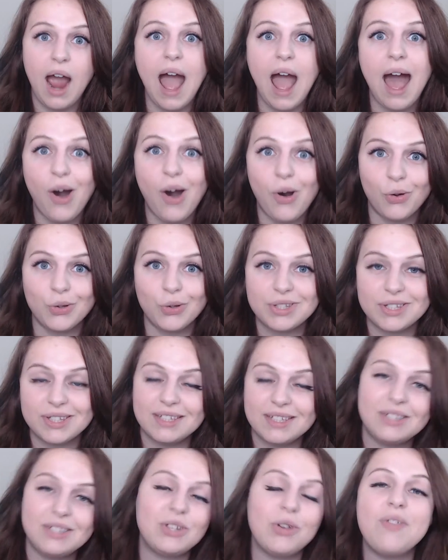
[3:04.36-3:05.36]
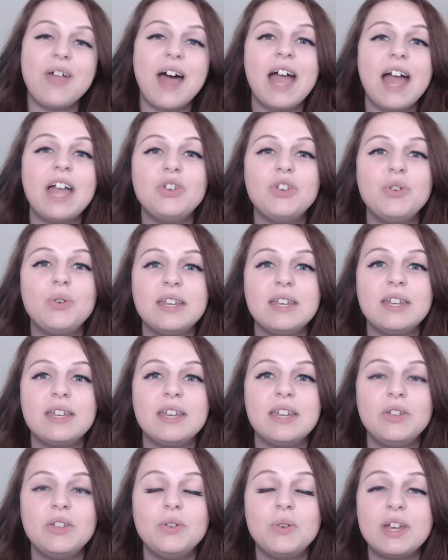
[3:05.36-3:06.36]
else so that
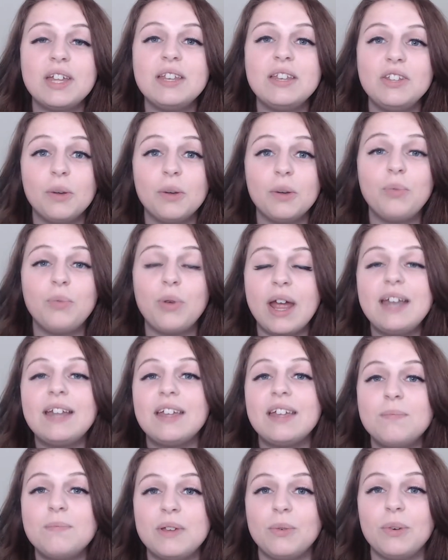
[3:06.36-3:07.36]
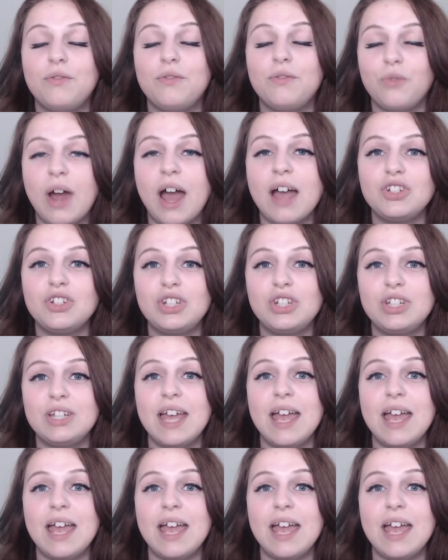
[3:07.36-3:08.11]
your brain can be refreshed